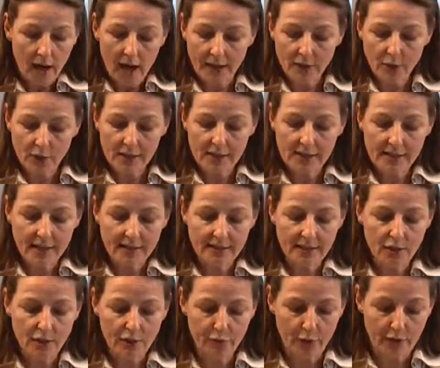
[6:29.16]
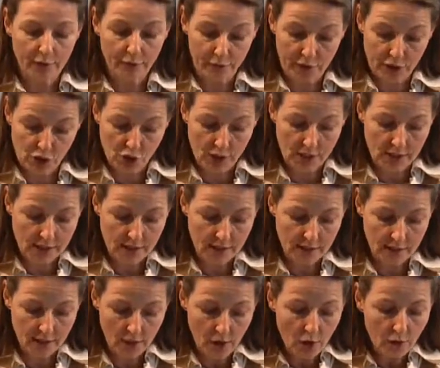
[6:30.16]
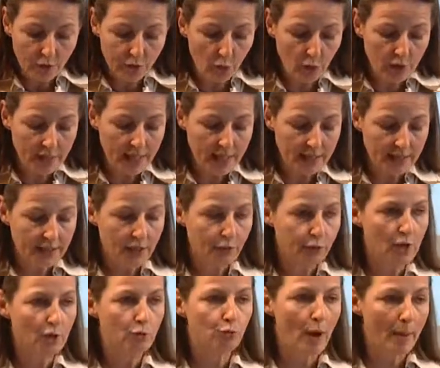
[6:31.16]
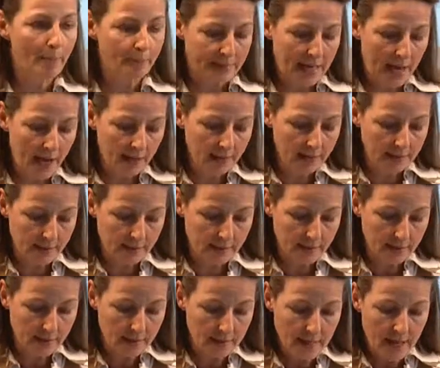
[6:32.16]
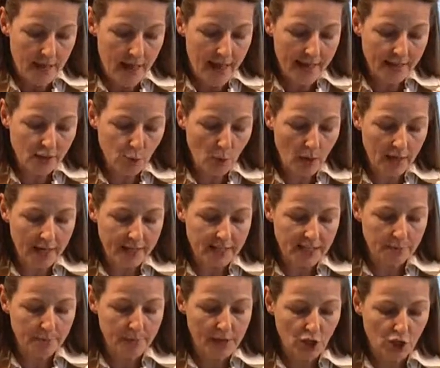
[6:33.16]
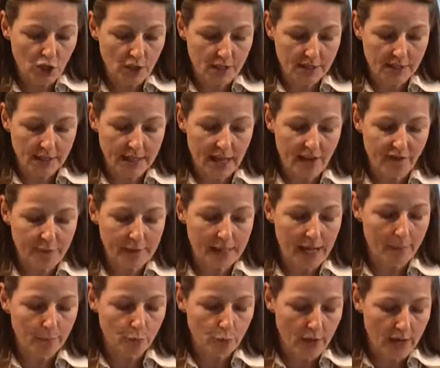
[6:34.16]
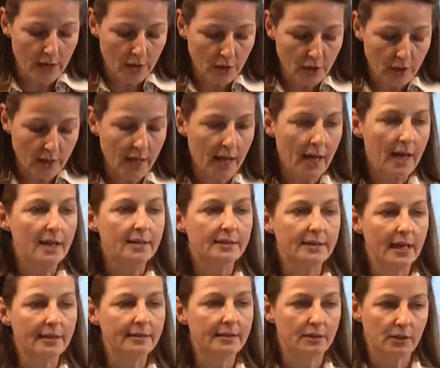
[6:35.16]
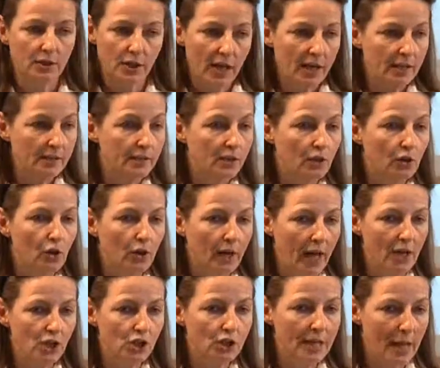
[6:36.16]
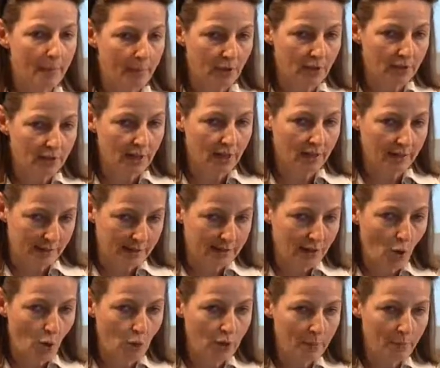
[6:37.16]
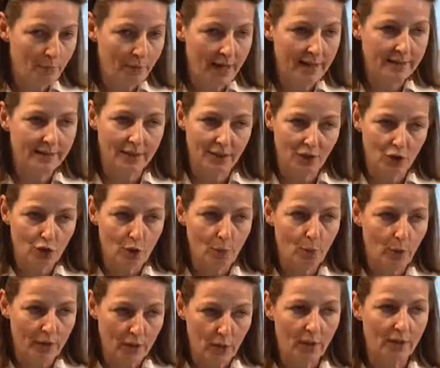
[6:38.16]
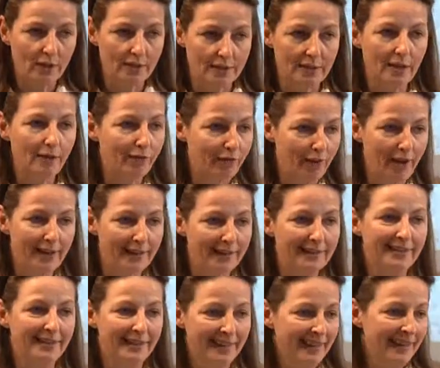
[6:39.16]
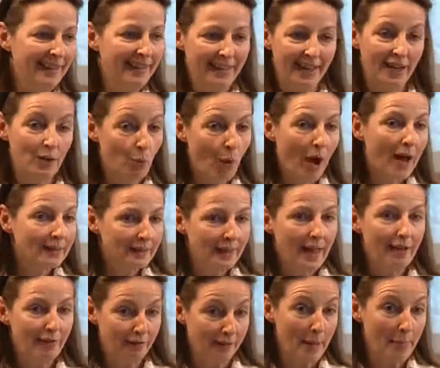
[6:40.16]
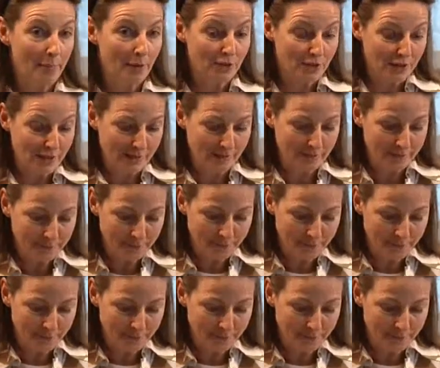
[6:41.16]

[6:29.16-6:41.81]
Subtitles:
160 different fishes, 48 different reptiles, as well as species that have become rare, such as the Caucasian leopard. It's the only place in Europe where you can still find in wildlife leopards.